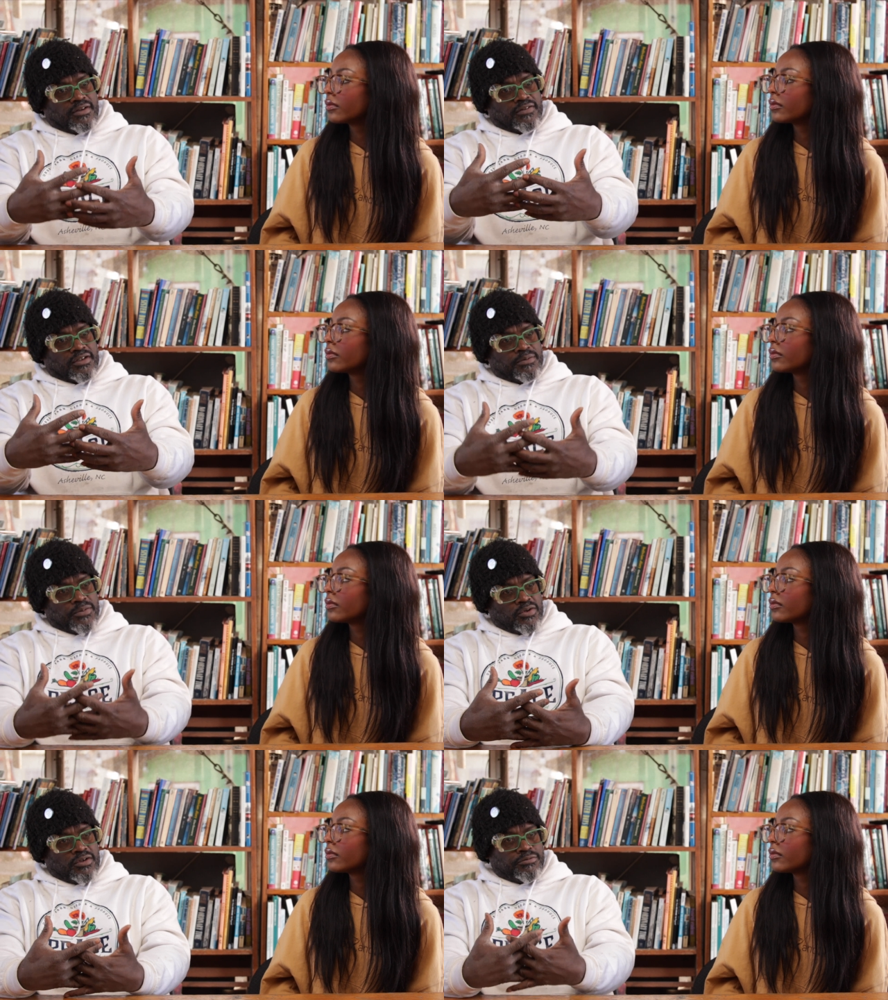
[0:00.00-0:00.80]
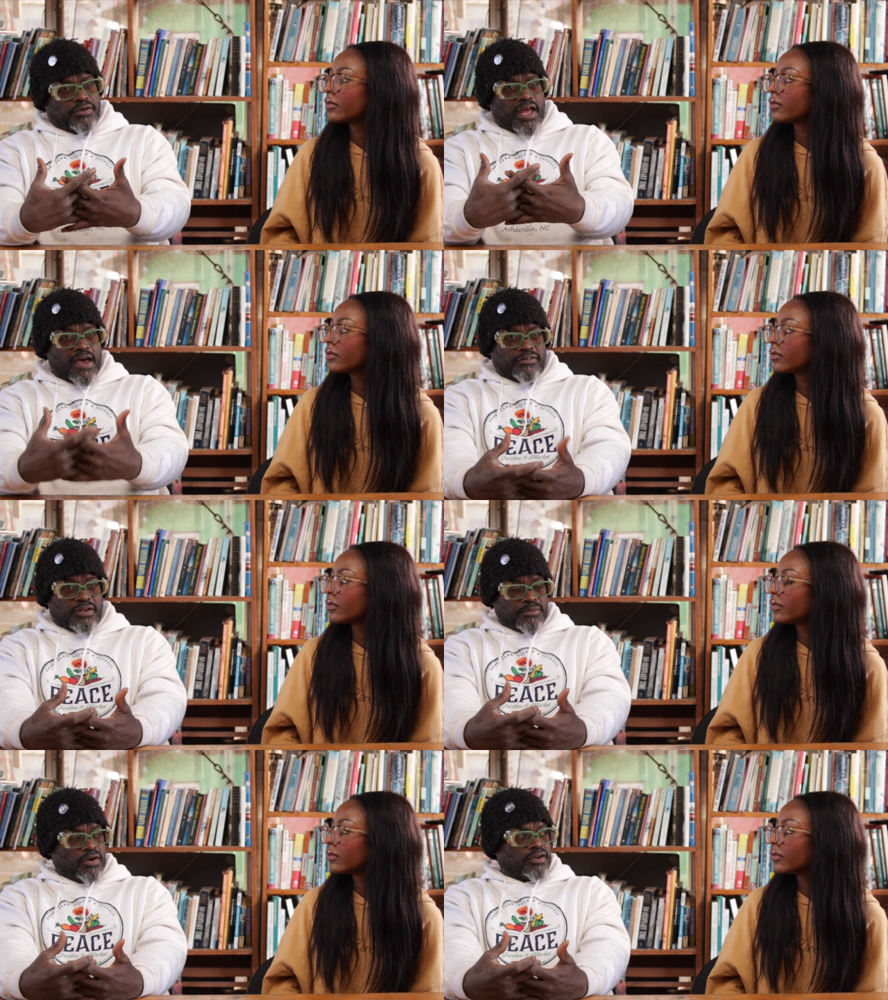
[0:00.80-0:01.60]
Speaker 1: of the community for the African
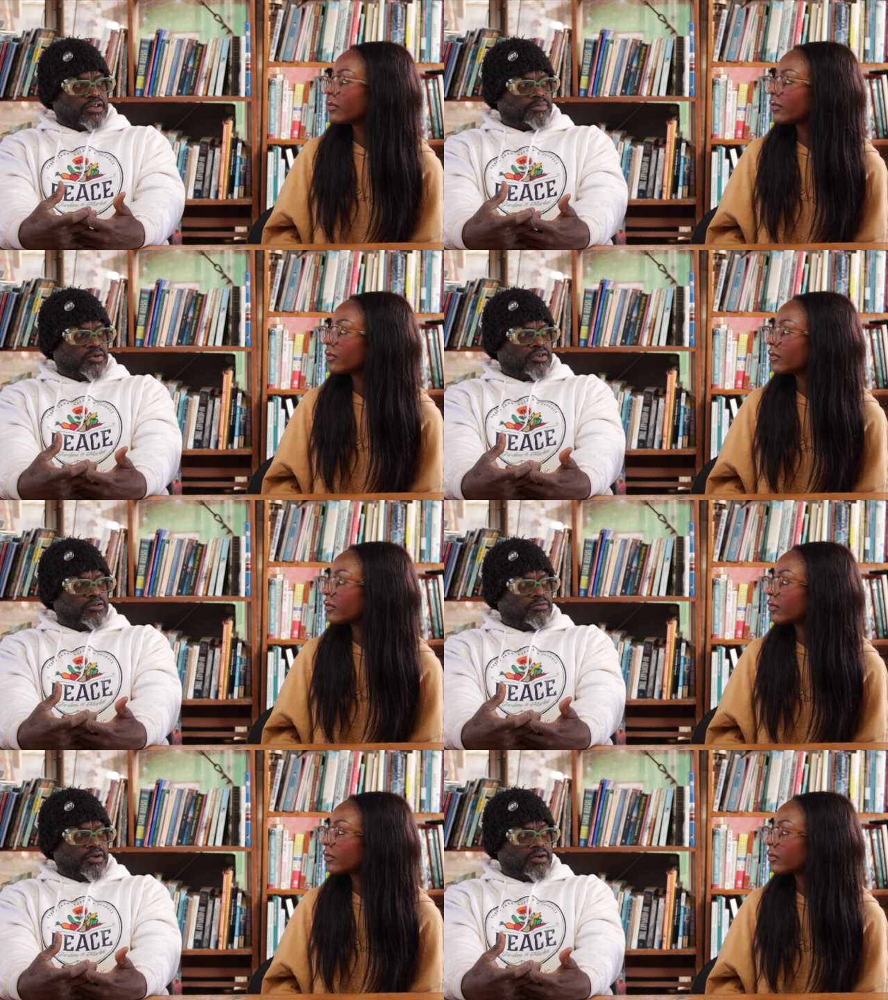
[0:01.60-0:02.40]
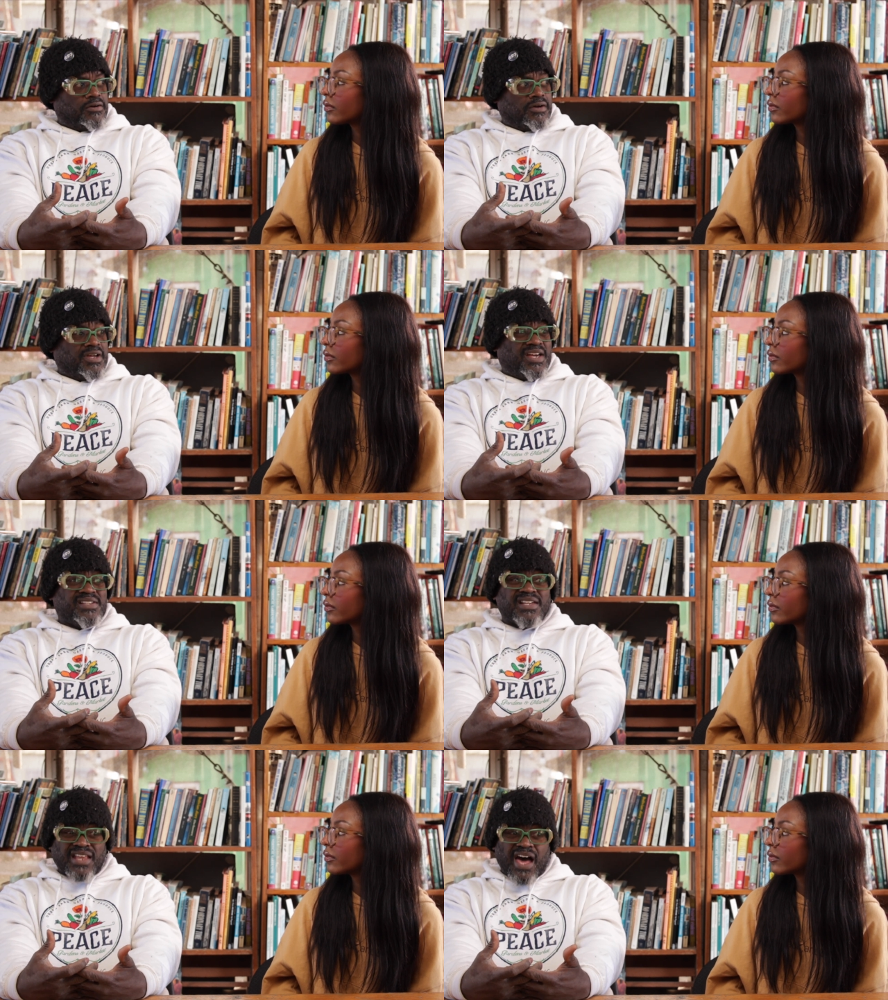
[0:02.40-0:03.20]
American community real?
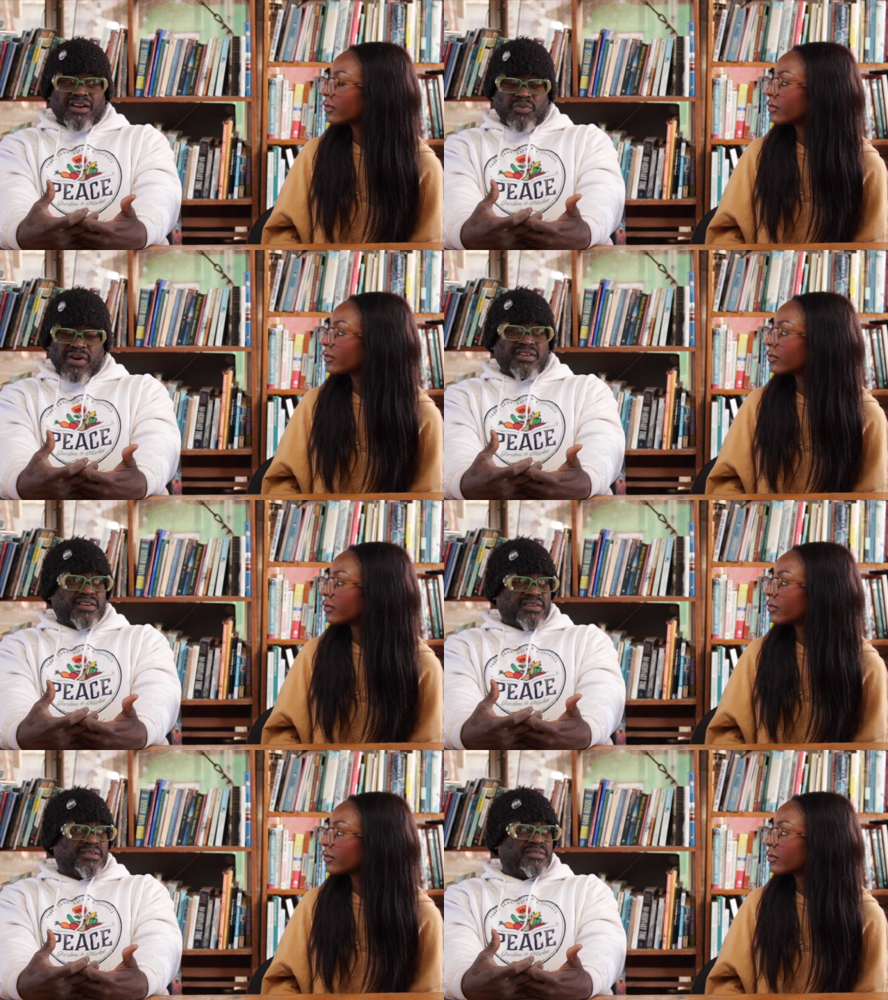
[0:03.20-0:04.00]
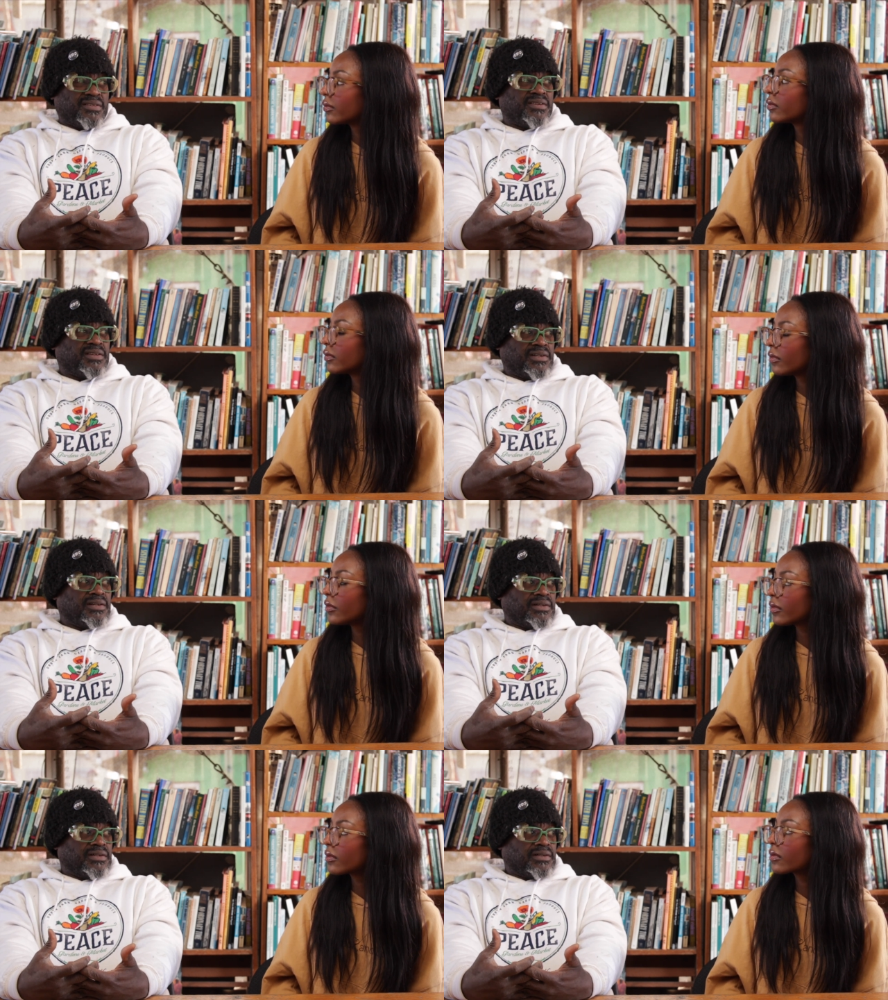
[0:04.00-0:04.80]
That's a lot of work to do.
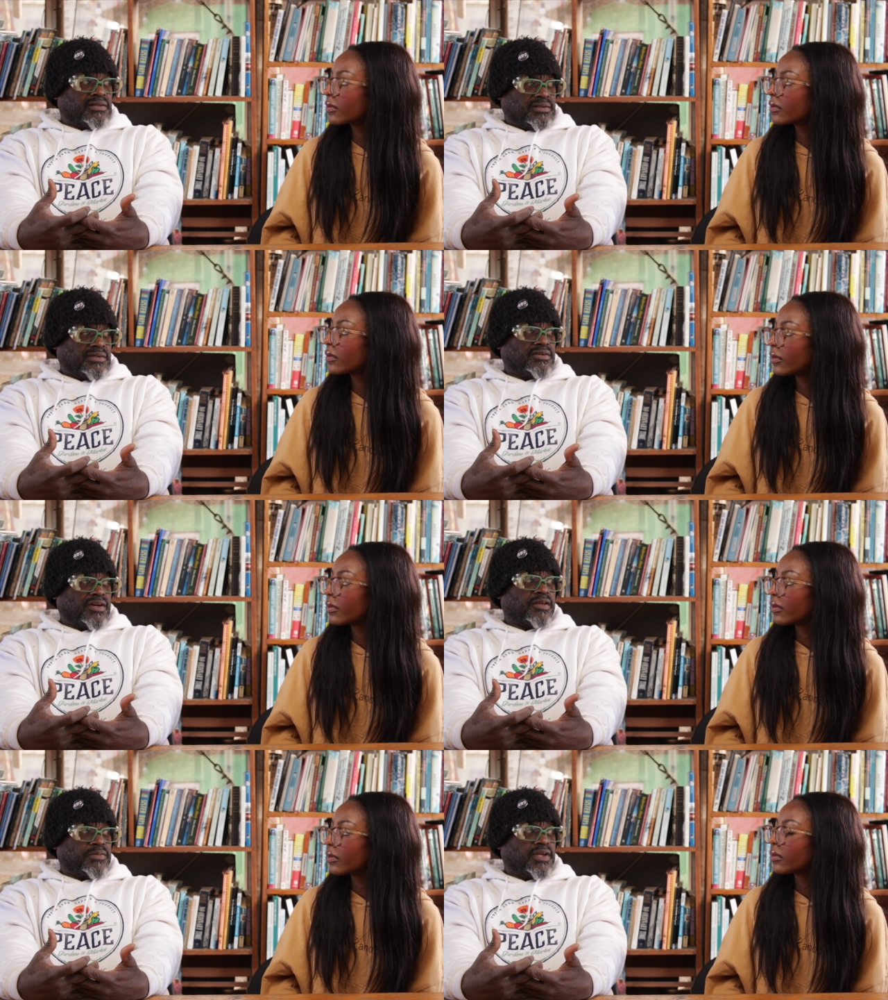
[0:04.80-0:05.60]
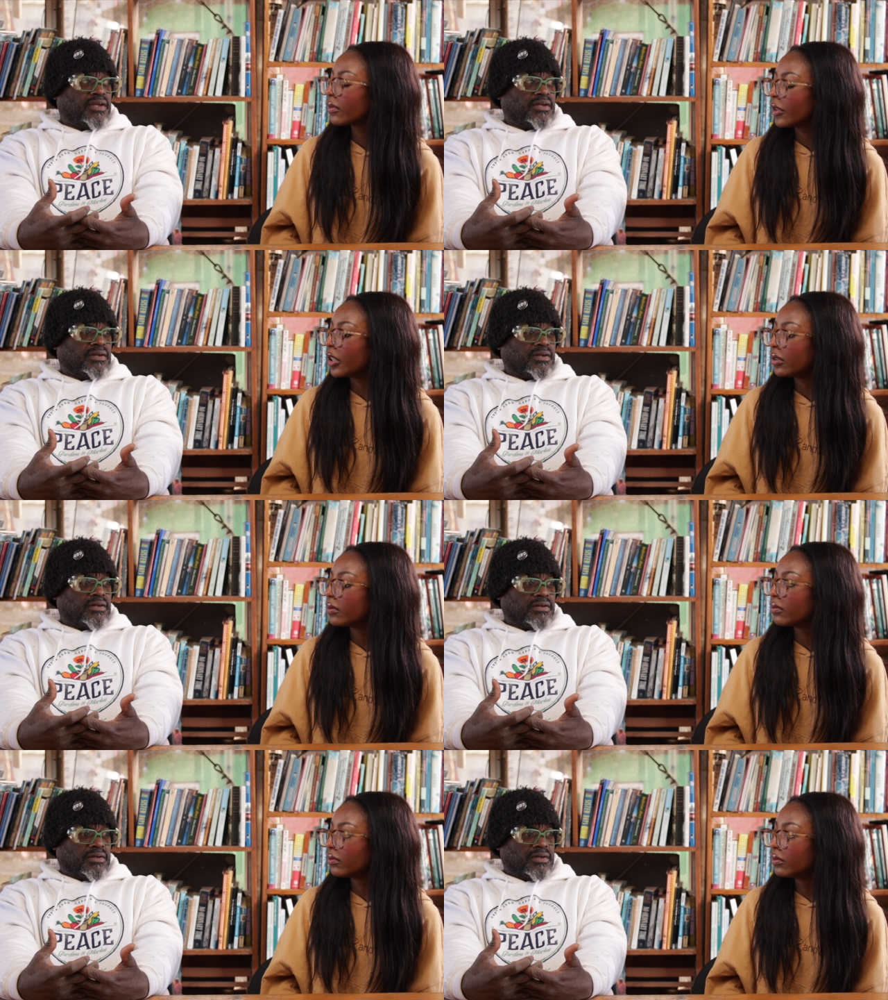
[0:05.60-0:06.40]
You know what I mean?
Speaker 2: Yeah.
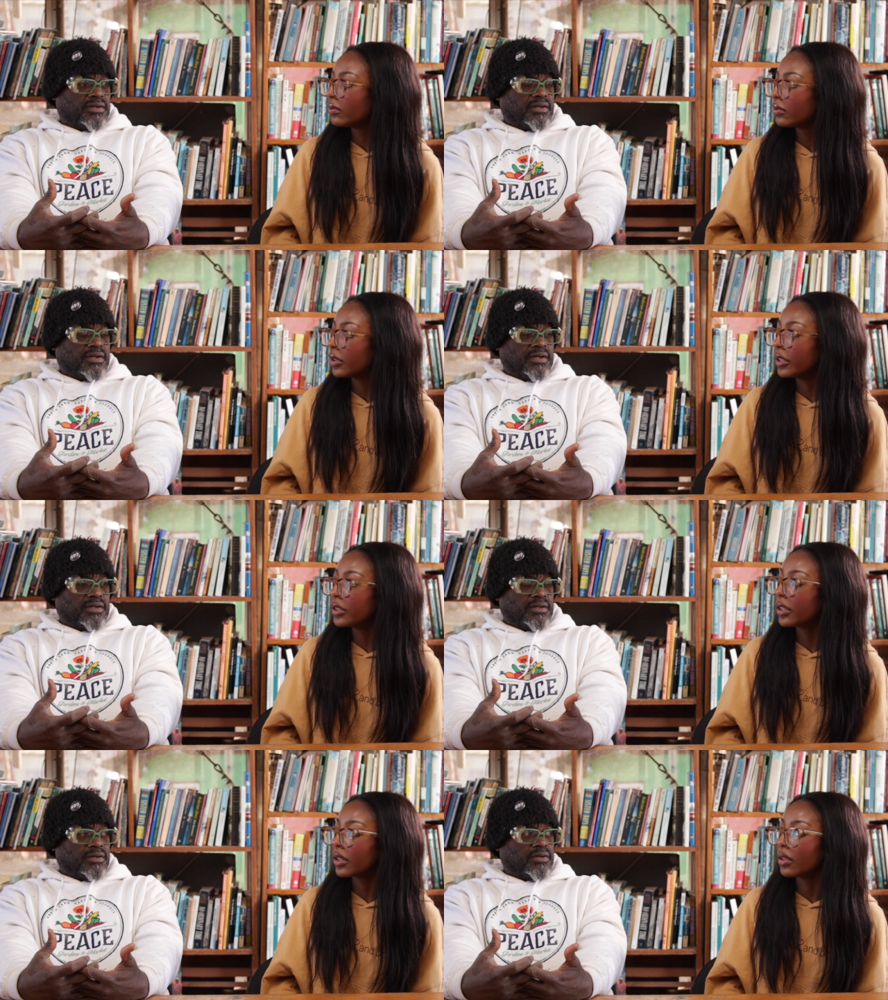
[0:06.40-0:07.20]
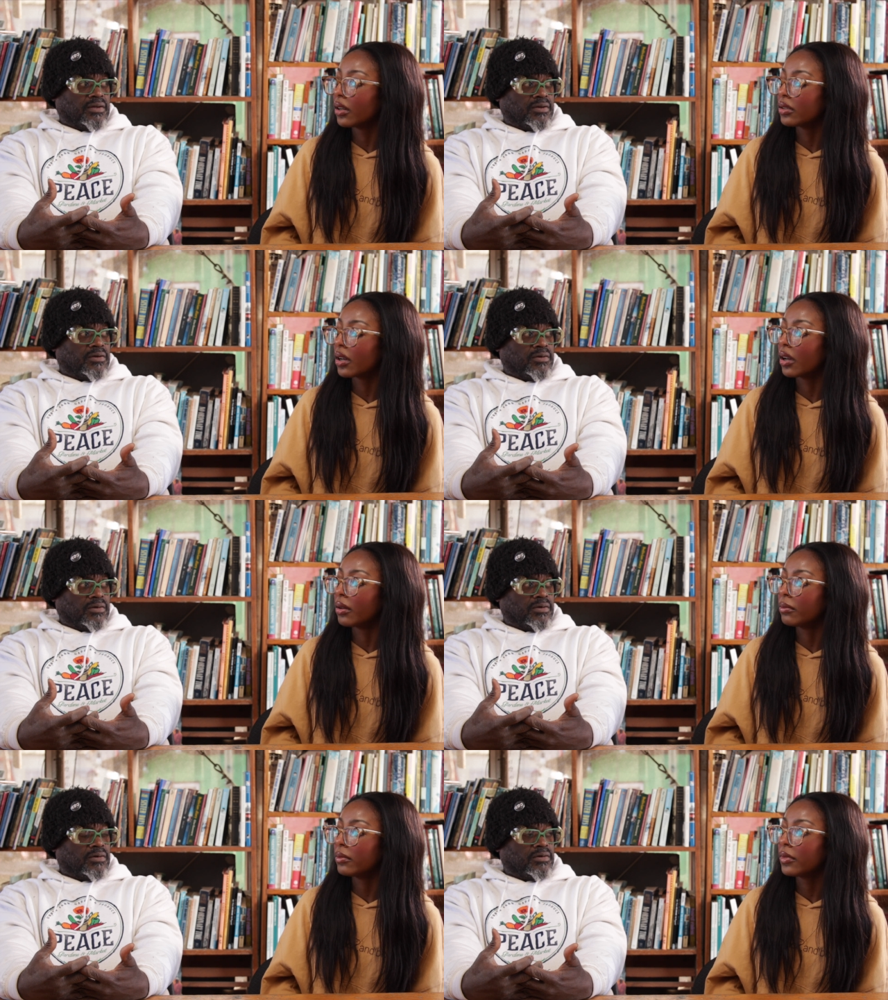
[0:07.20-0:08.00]
It does take a lot of
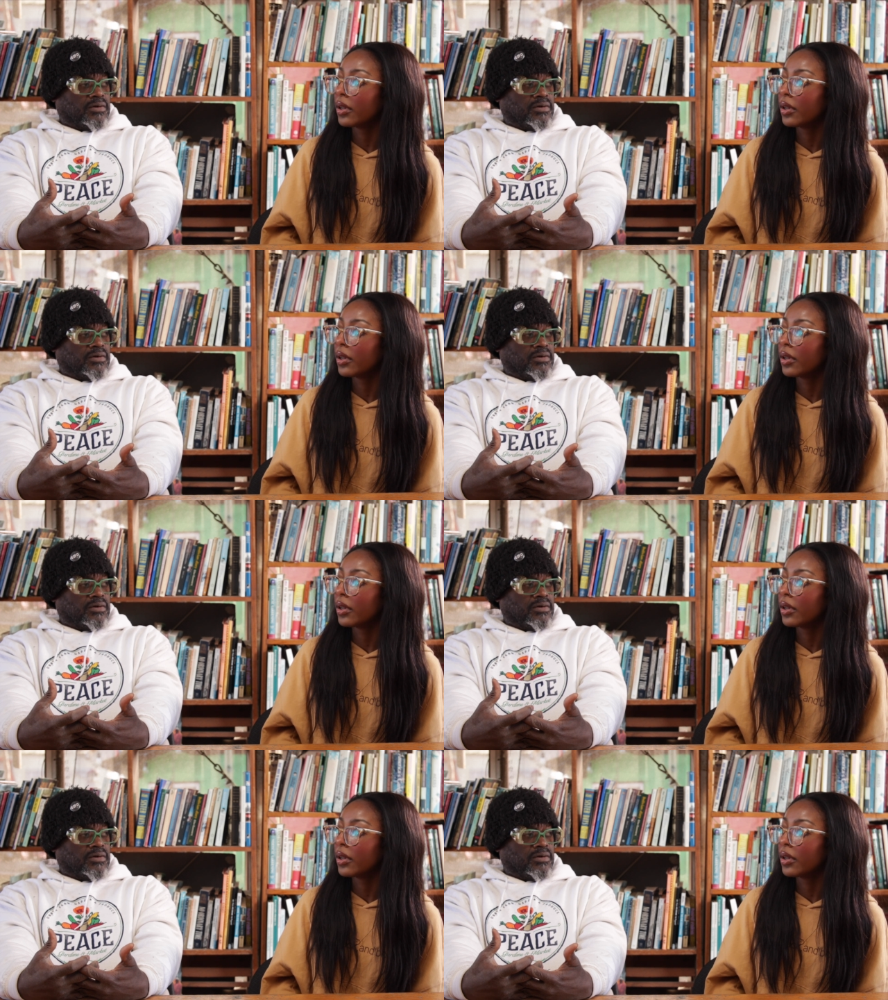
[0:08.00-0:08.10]
time.